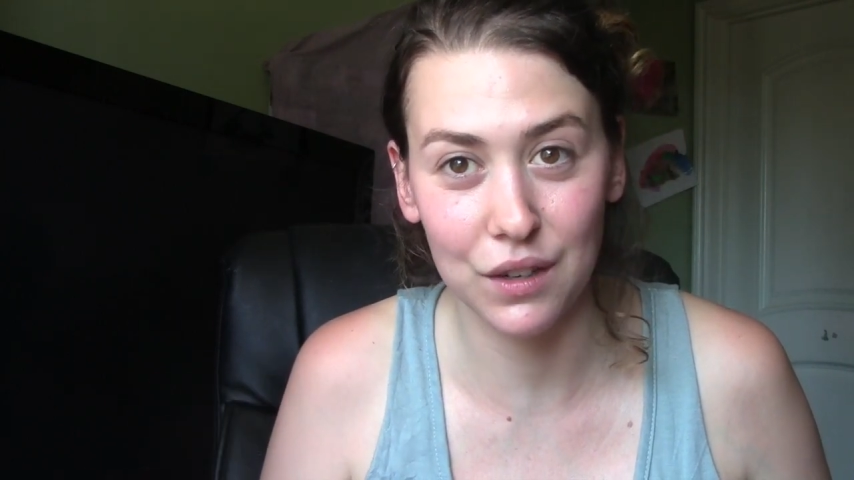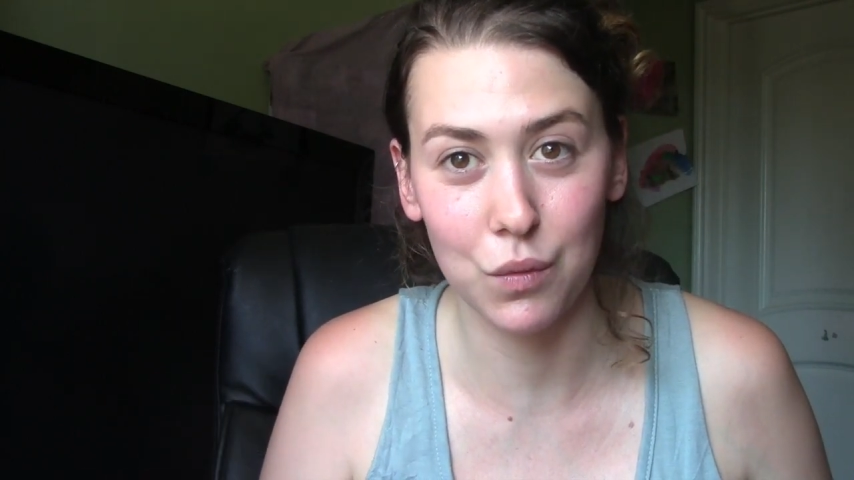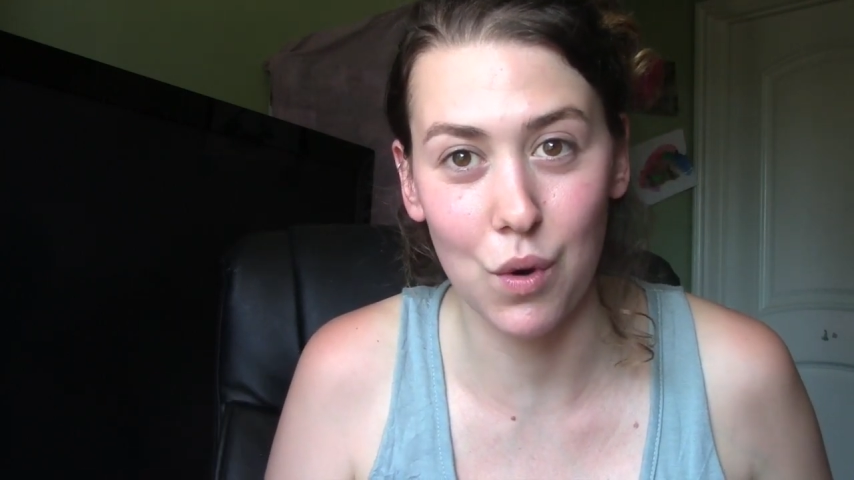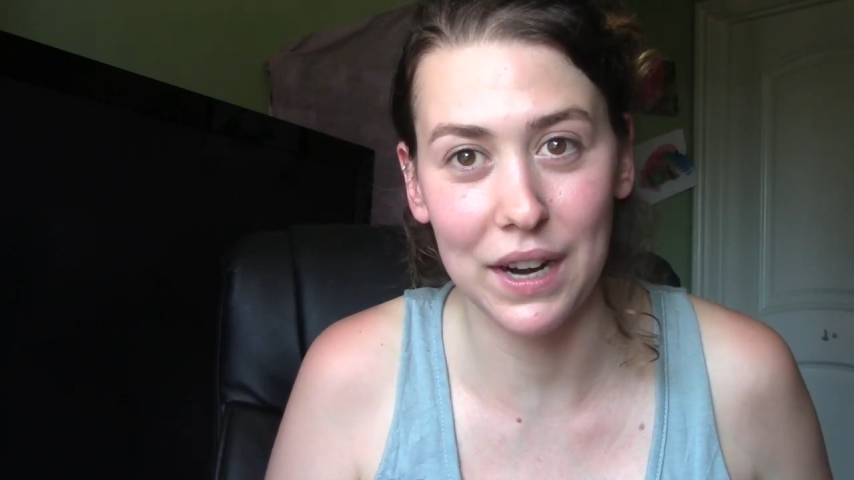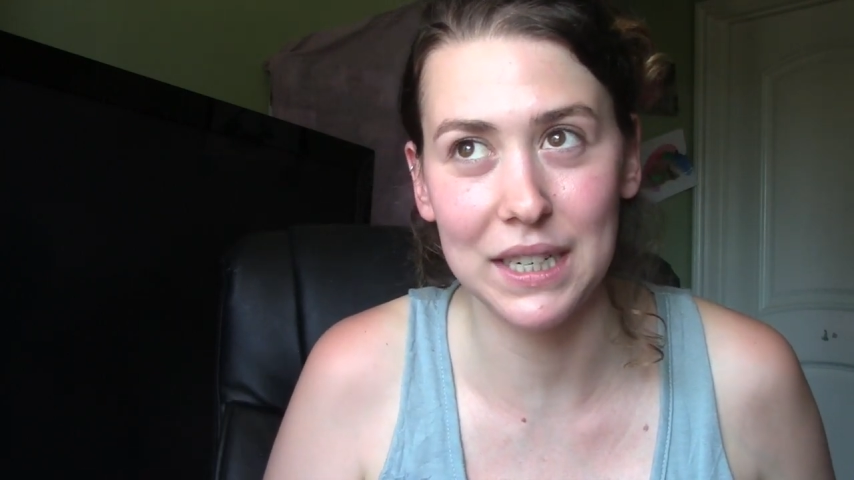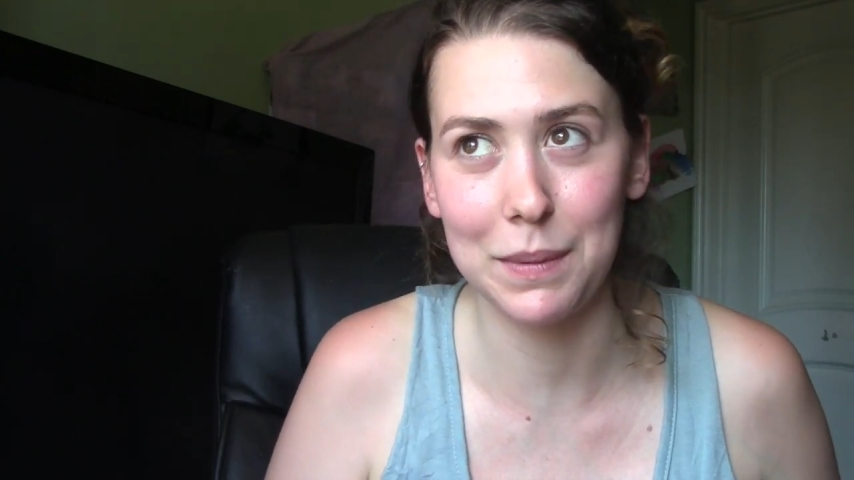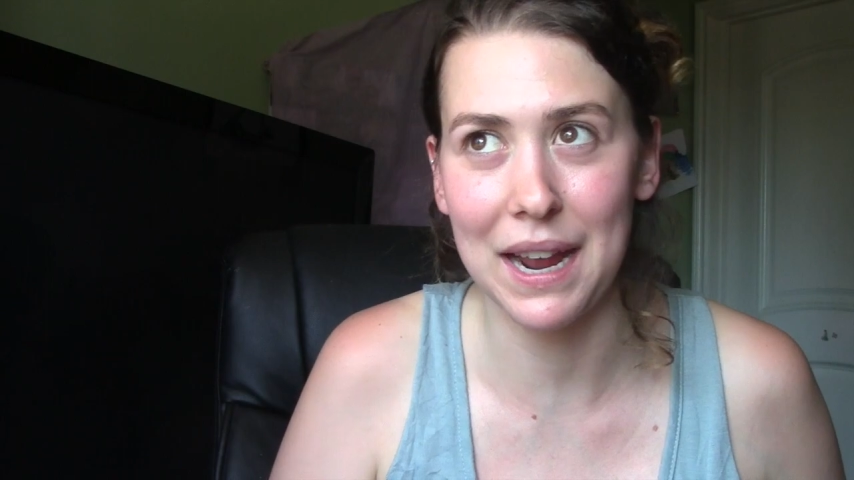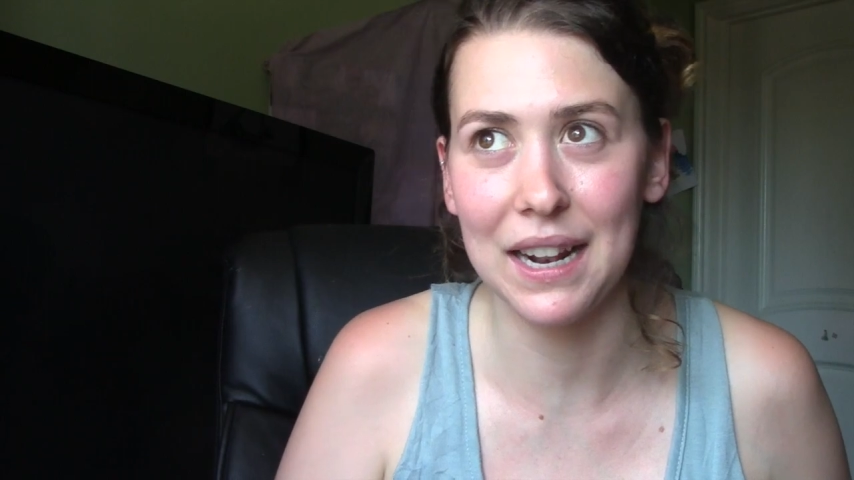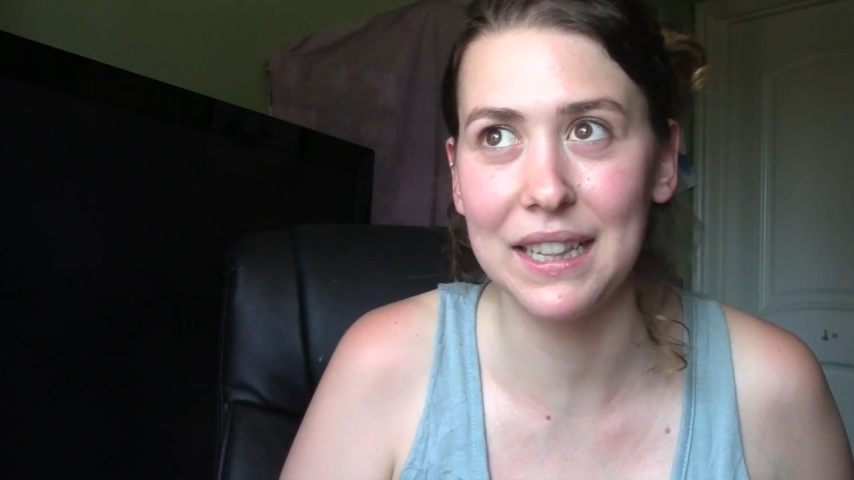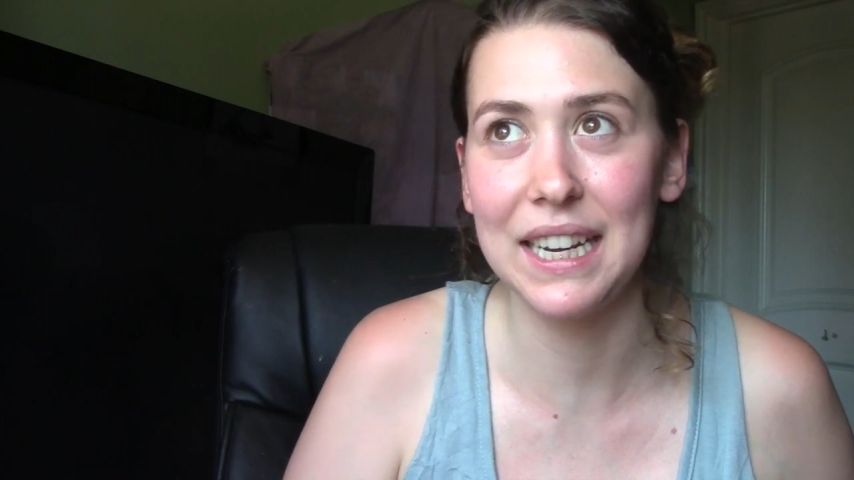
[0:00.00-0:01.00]
of wanting to be
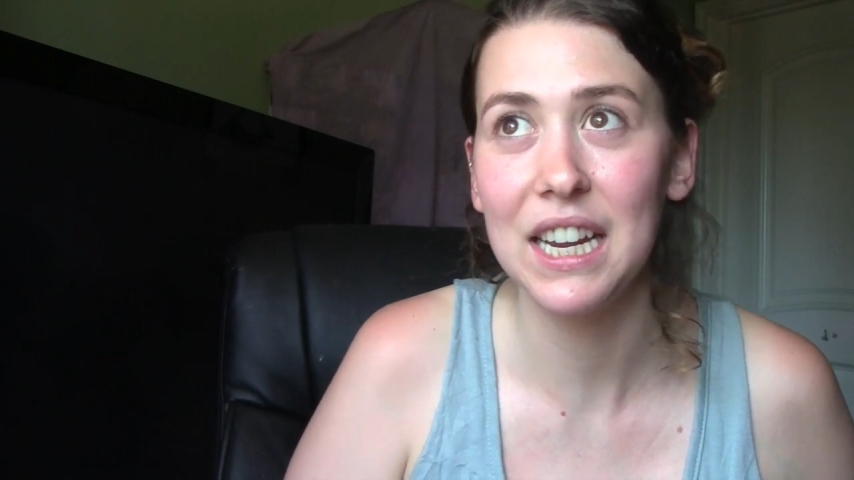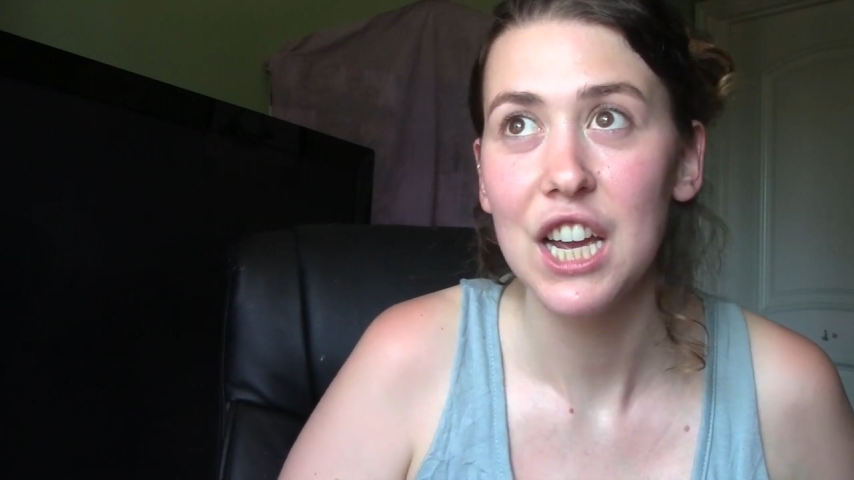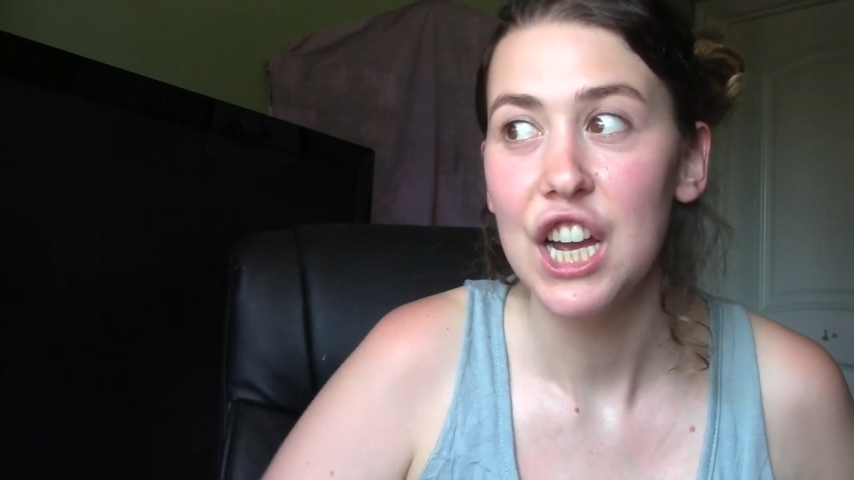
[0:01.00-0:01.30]
healthy